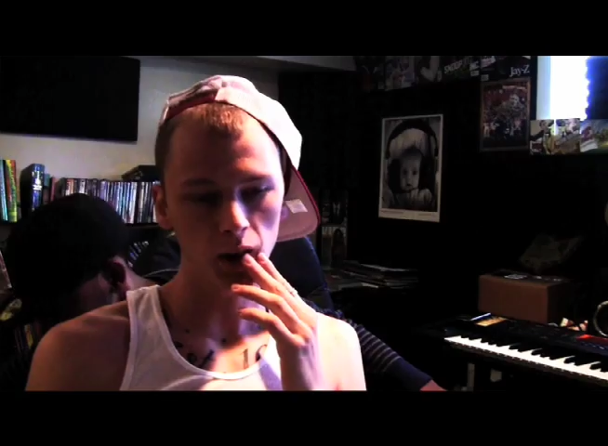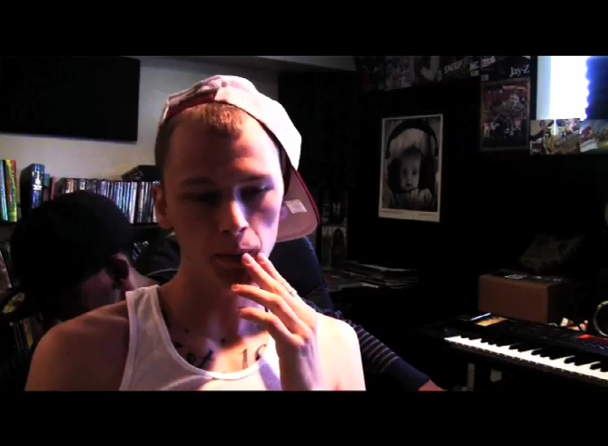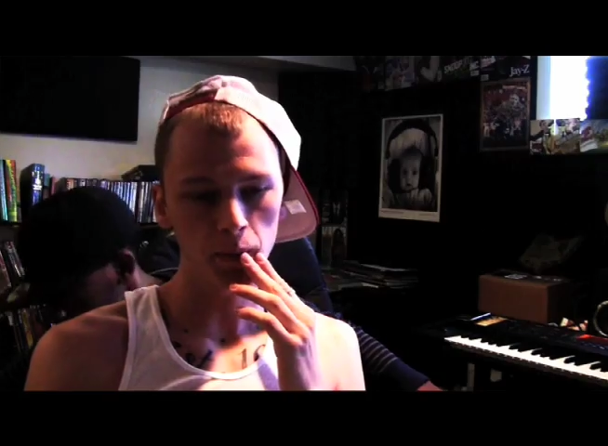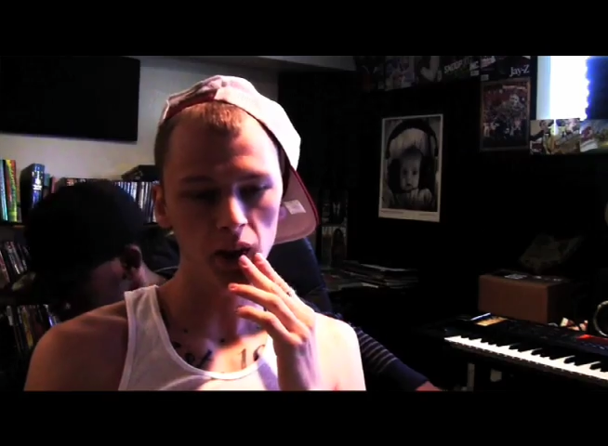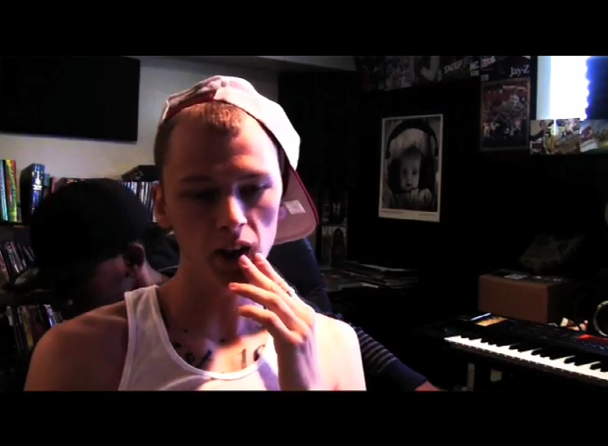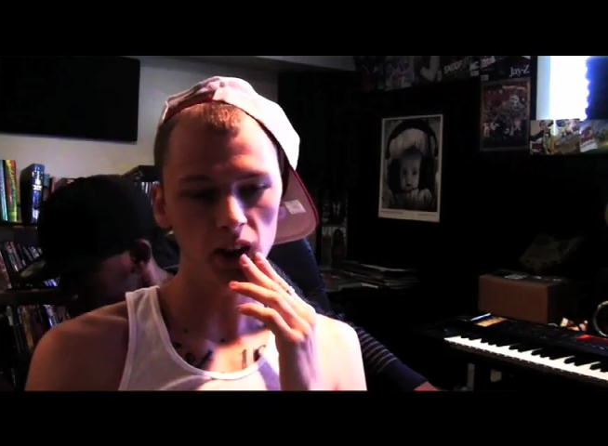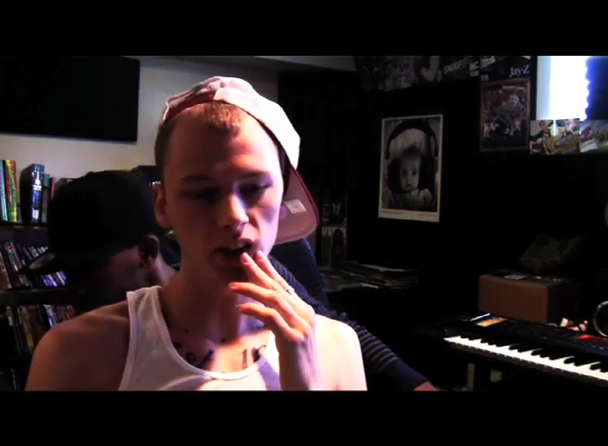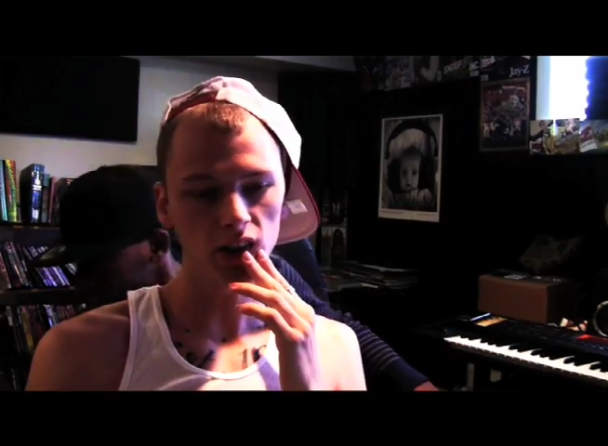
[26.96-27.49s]
on a
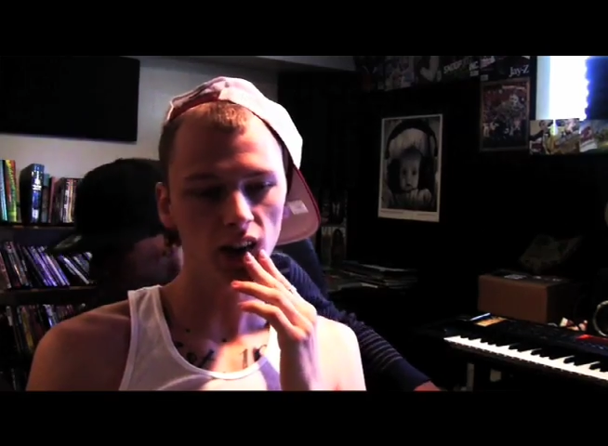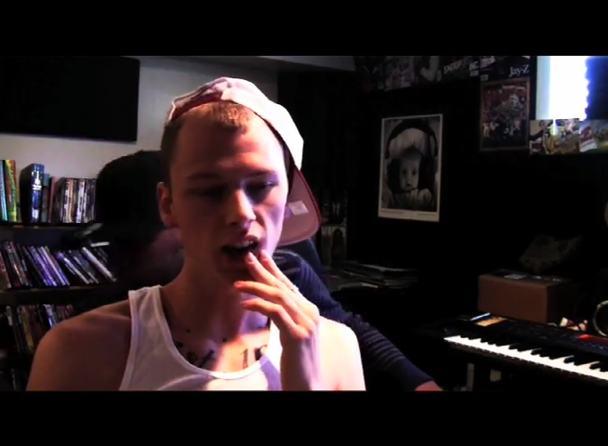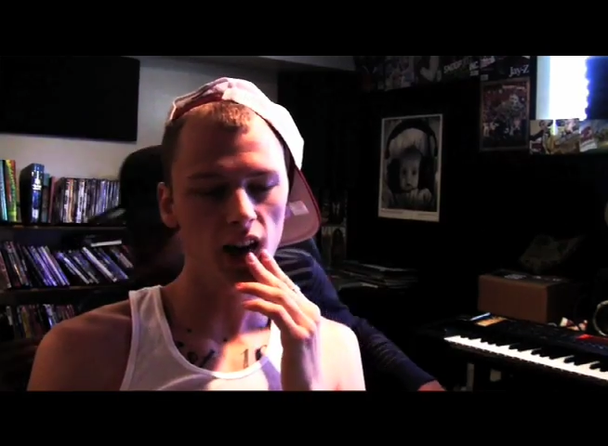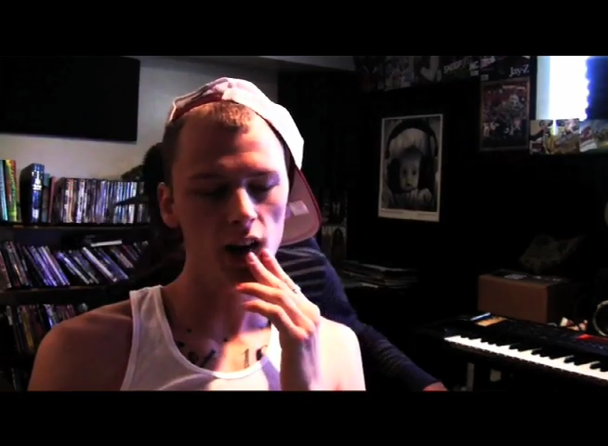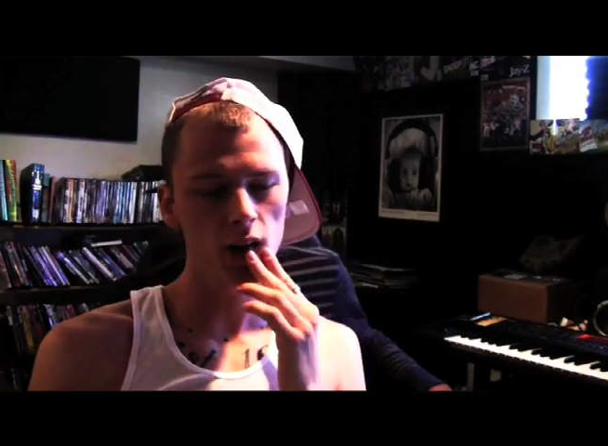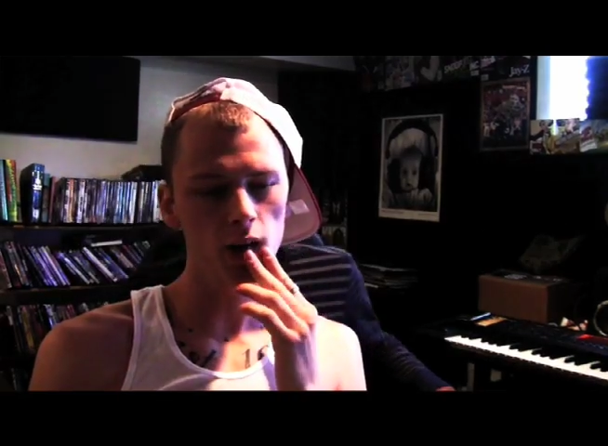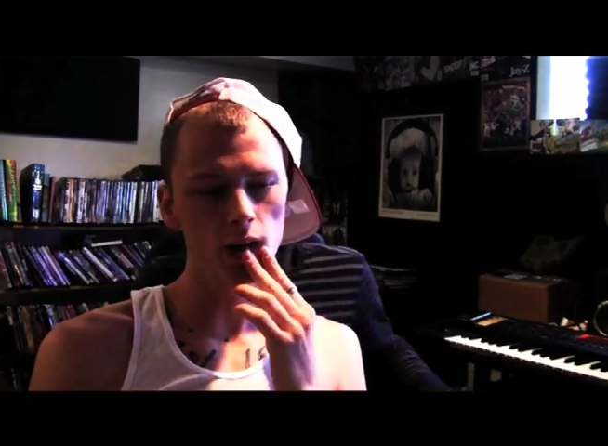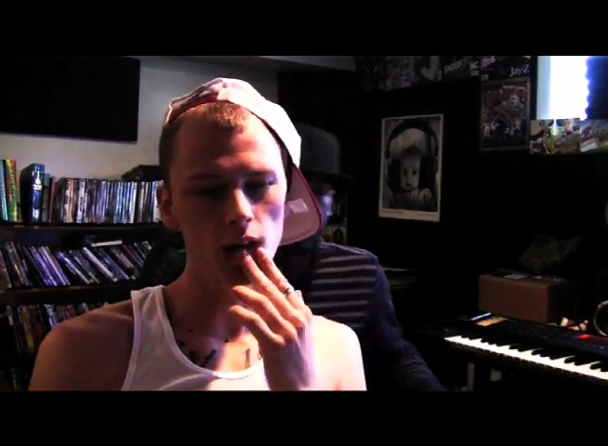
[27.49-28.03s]
bigger
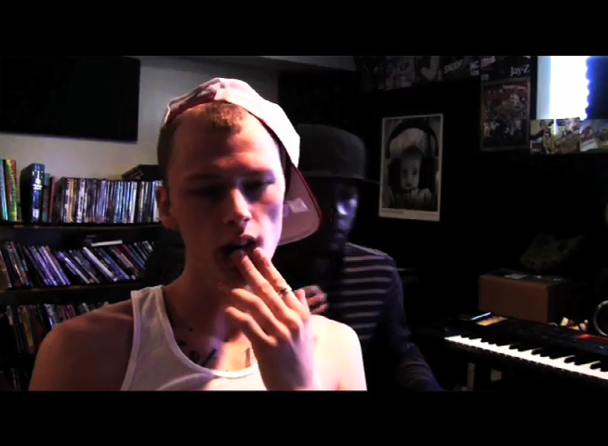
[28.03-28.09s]
scale.